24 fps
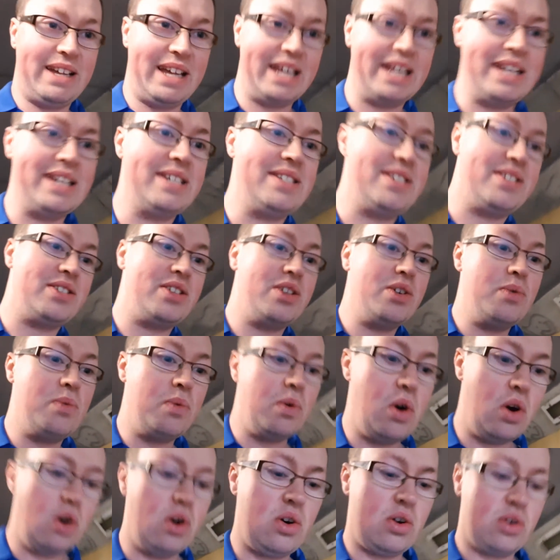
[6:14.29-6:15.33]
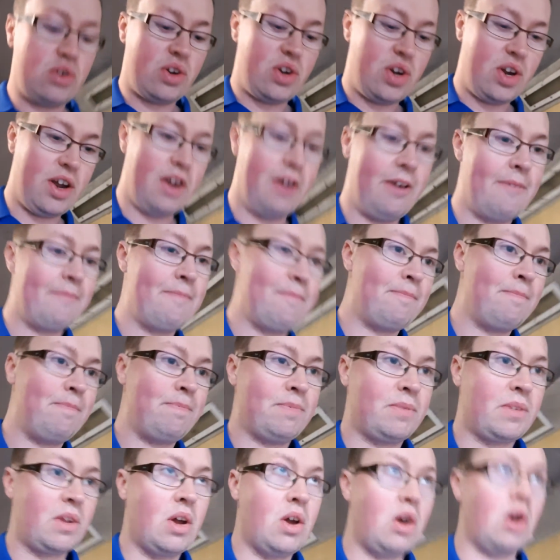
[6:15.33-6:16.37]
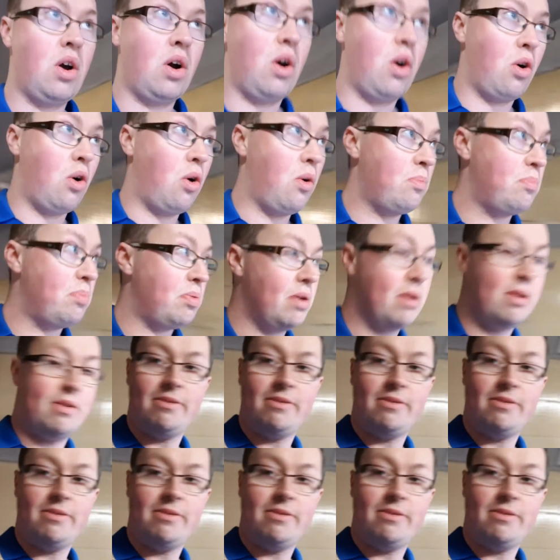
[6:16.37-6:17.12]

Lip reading: is to walk up